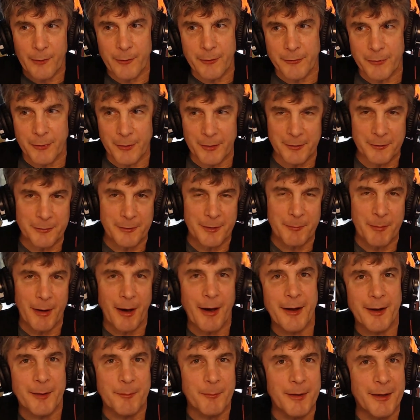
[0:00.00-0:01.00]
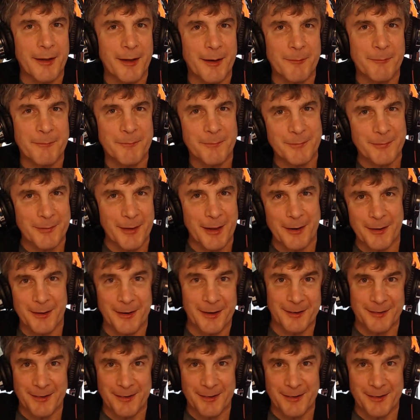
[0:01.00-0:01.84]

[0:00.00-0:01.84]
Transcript: now, if you can see behind me, I'm not